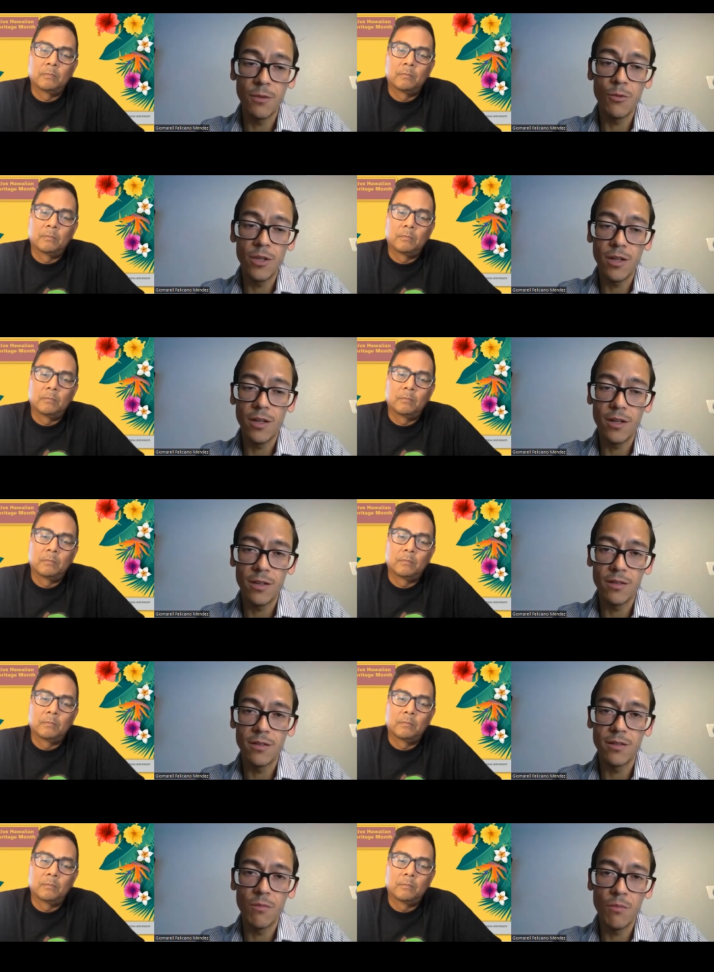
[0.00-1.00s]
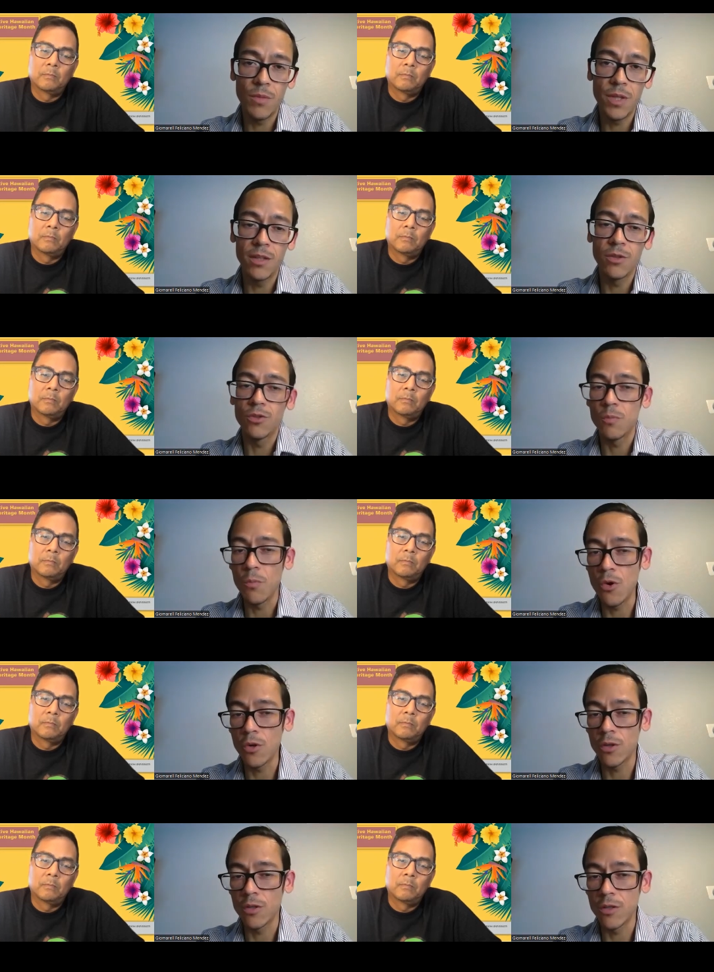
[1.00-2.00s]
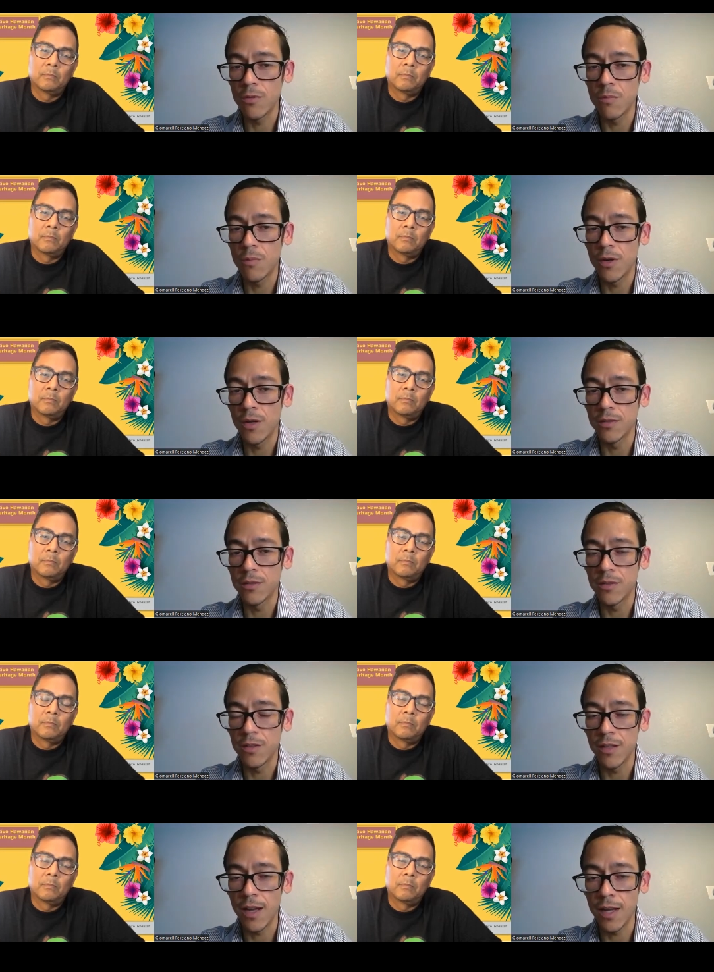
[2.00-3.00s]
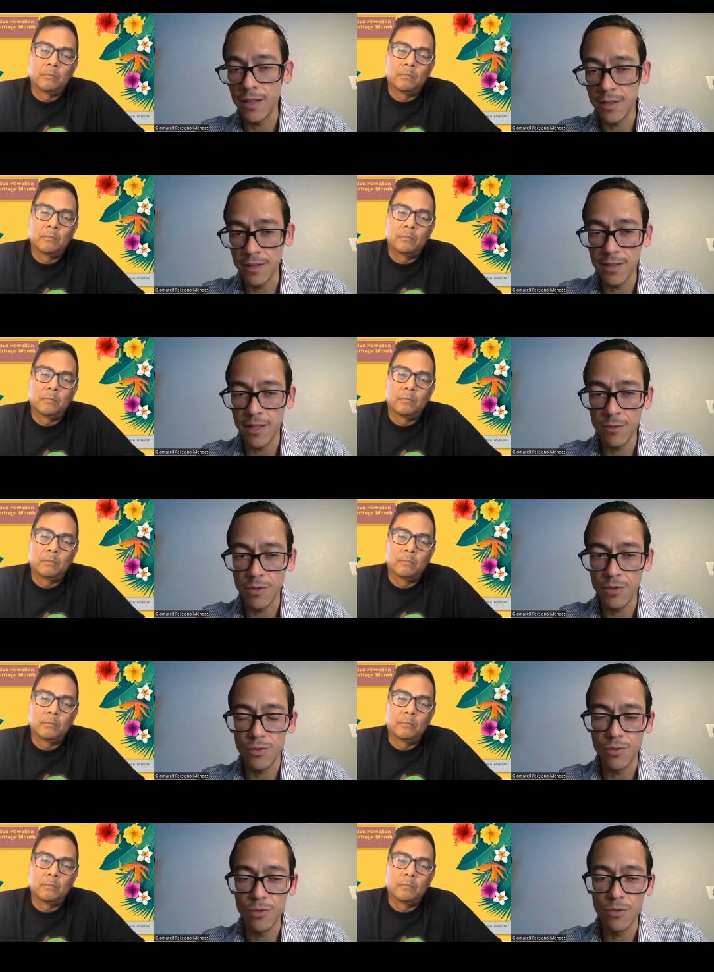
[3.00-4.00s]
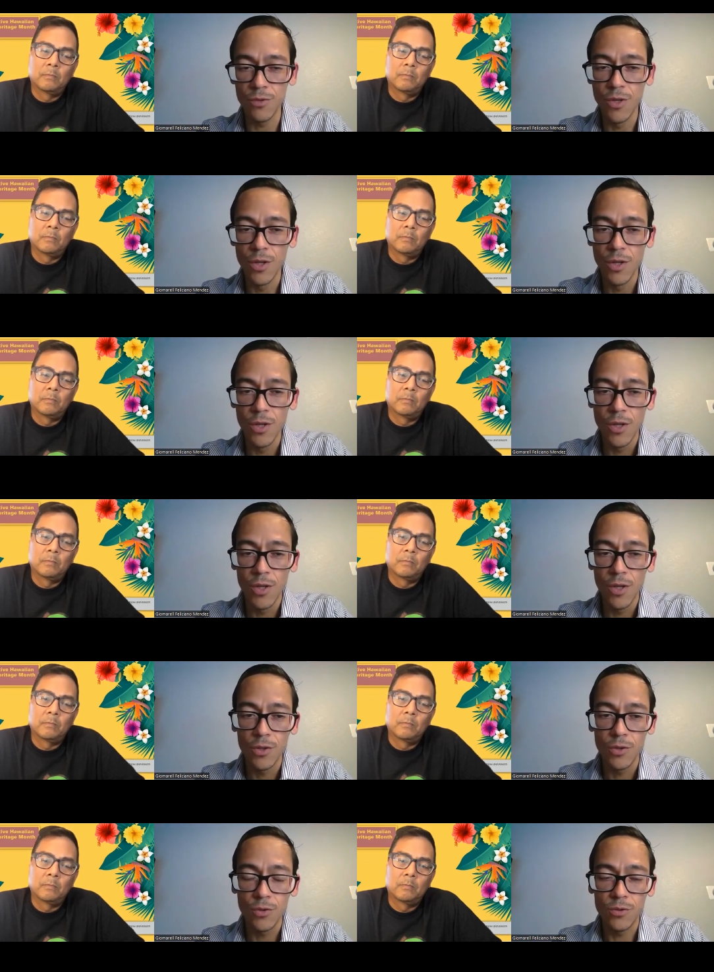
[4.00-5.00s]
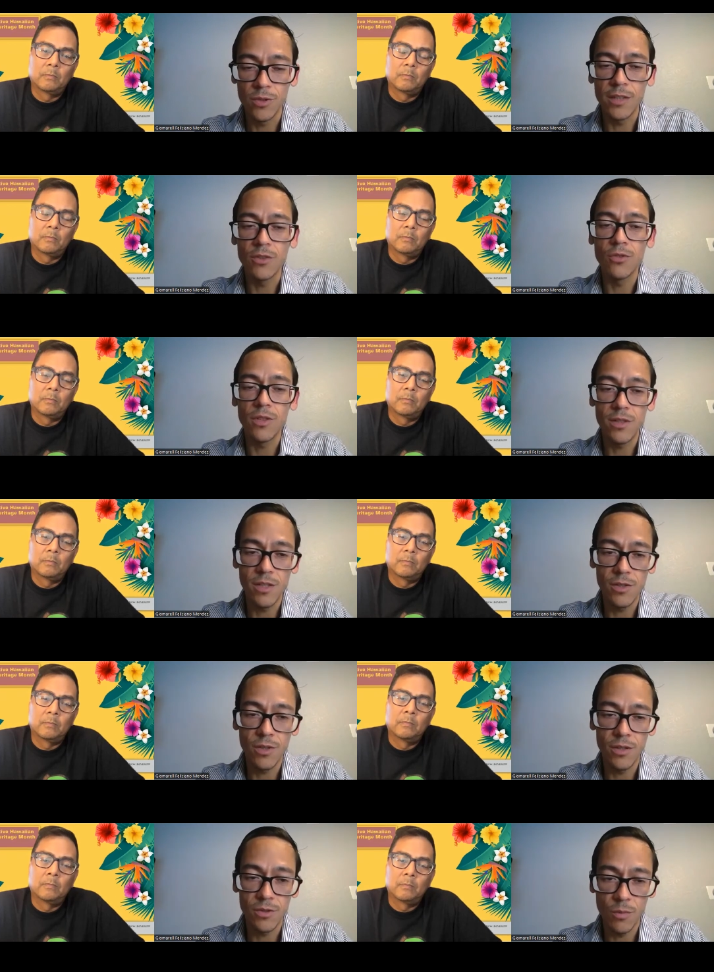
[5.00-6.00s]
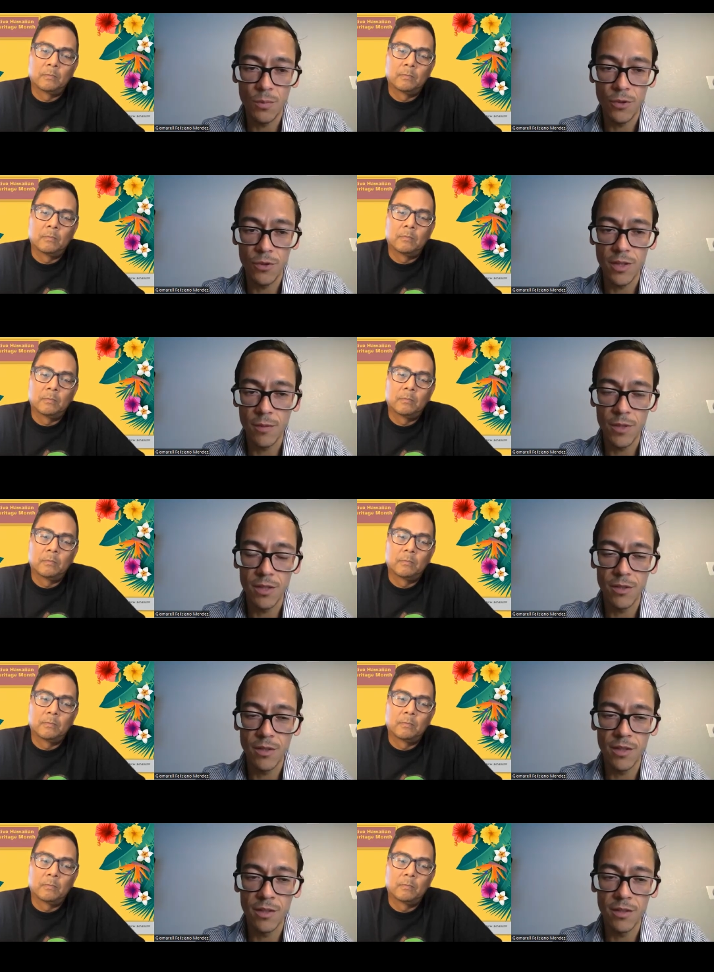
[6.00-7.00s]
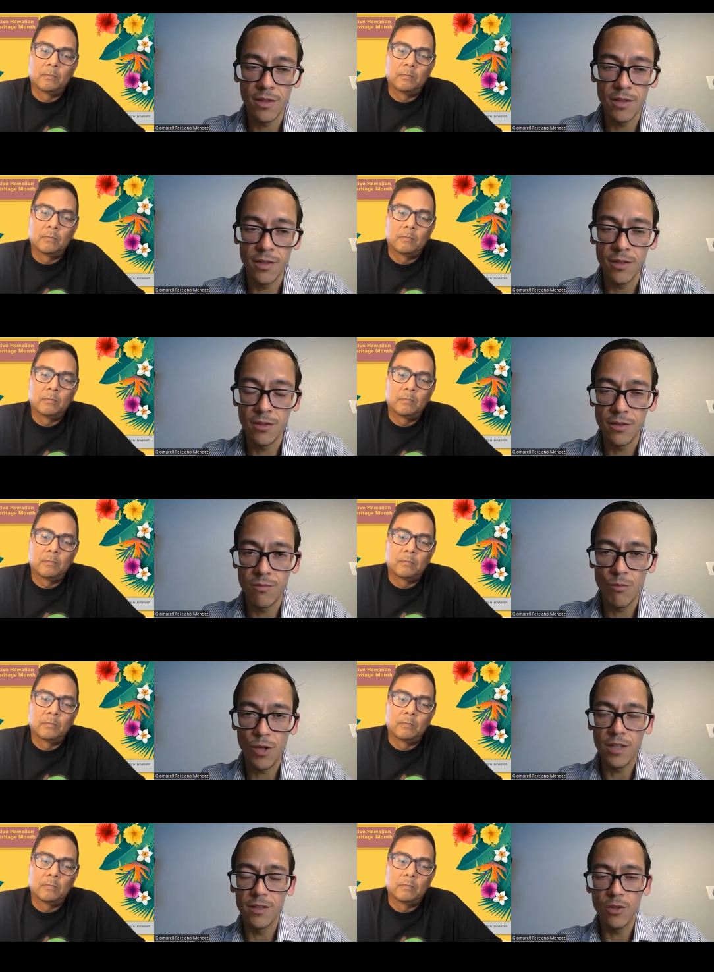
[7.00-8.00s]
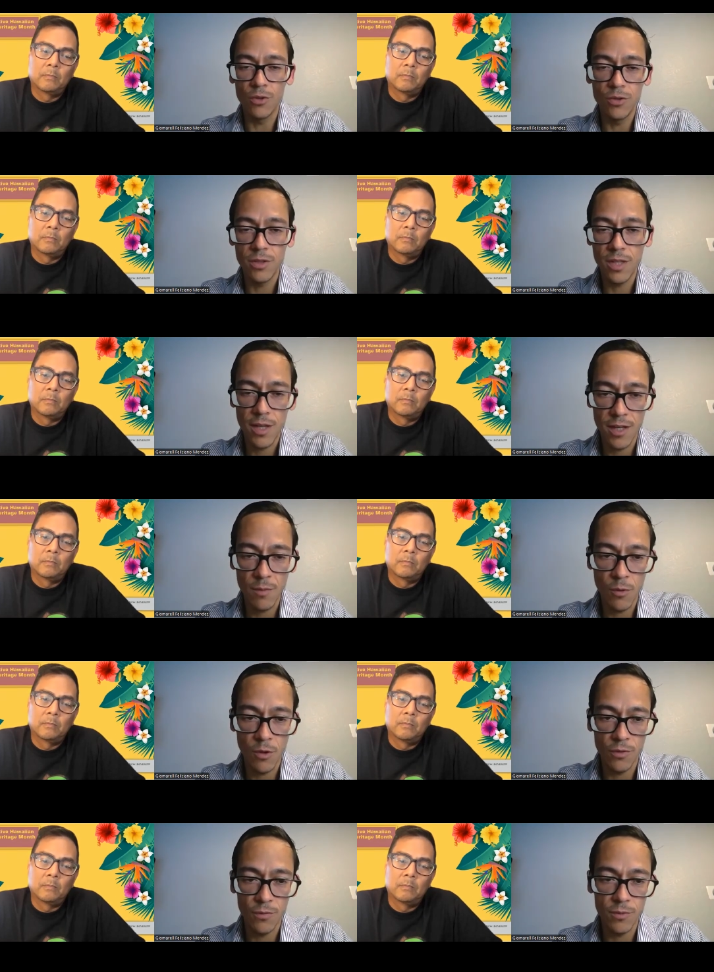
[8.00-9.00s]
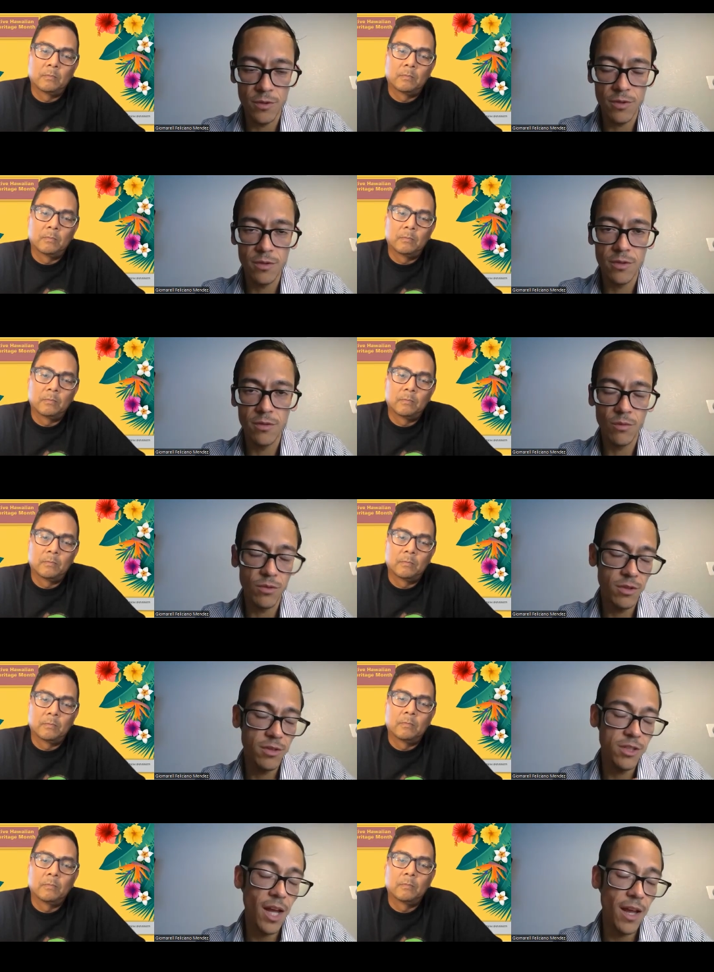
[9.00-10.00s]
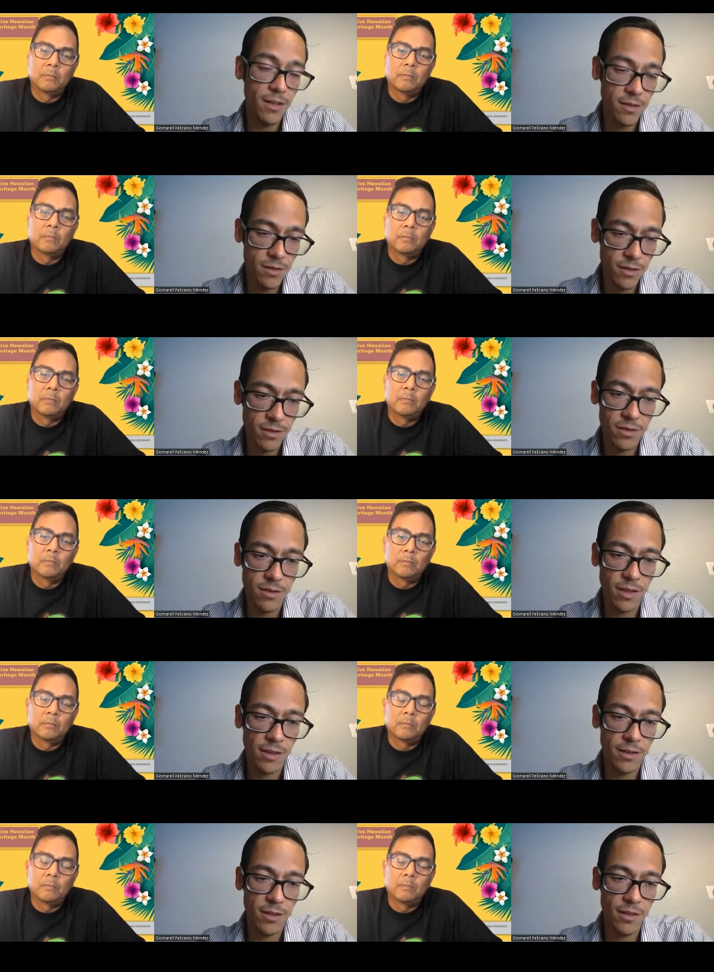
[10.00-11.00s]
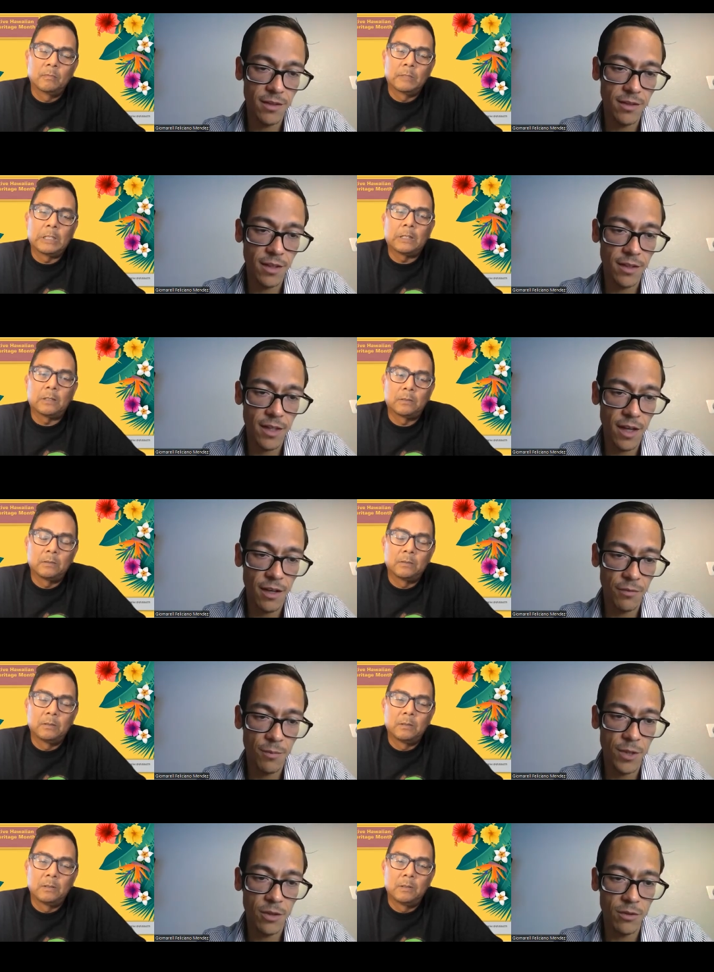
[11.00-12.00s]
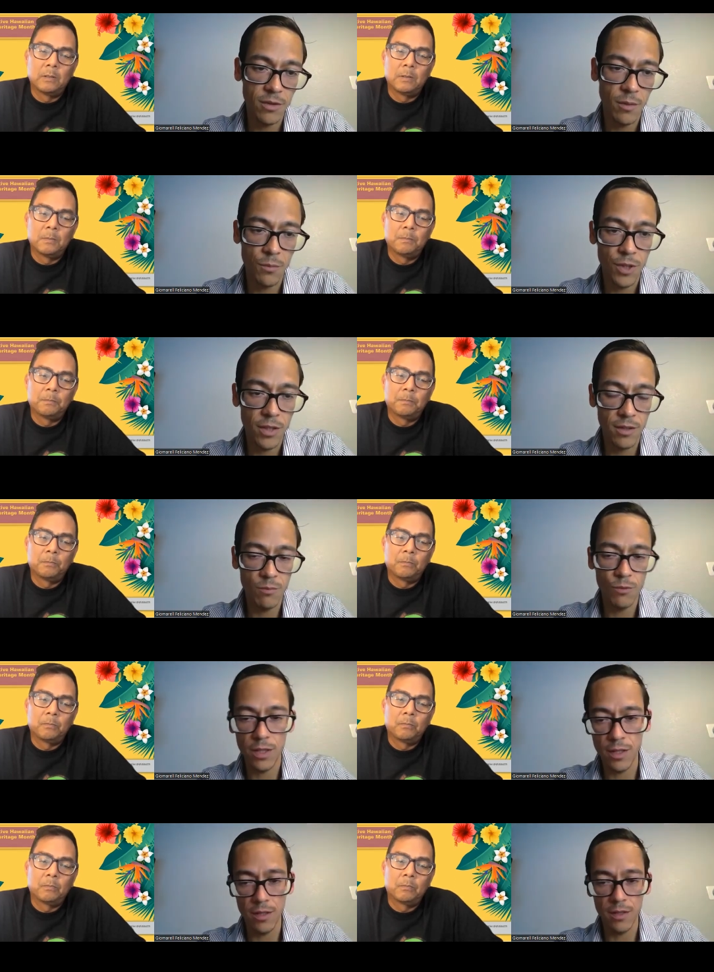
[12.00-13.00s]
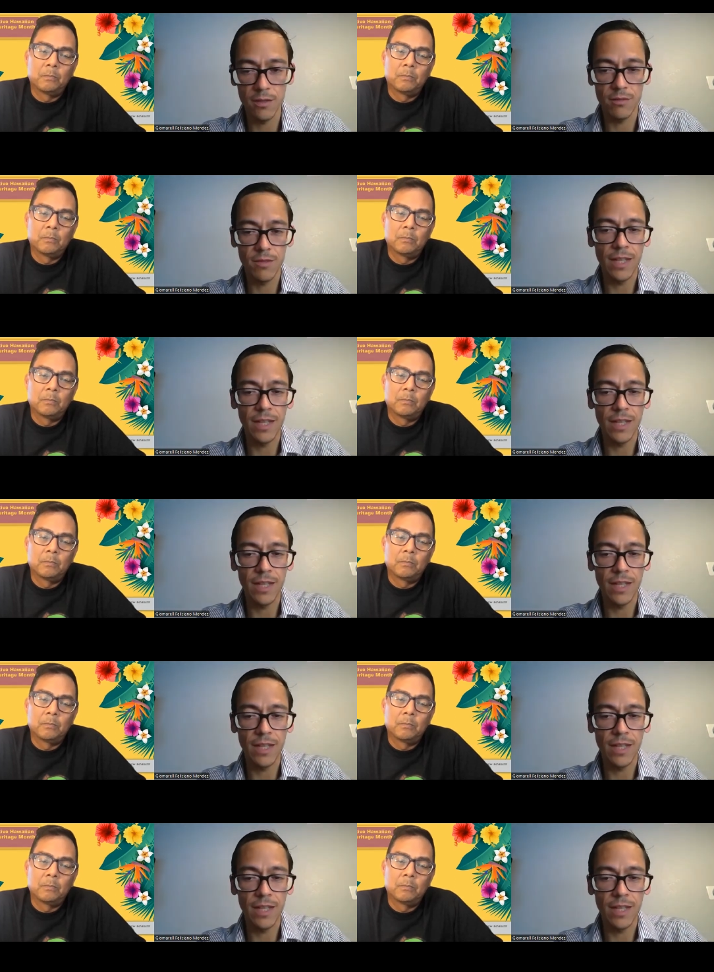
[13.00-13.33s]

Speaker 1: that we are being the smoker, but guiding them to to take the decision, support them in in, in the well in those time of challenges that they yeah. that they have because they're breaking with the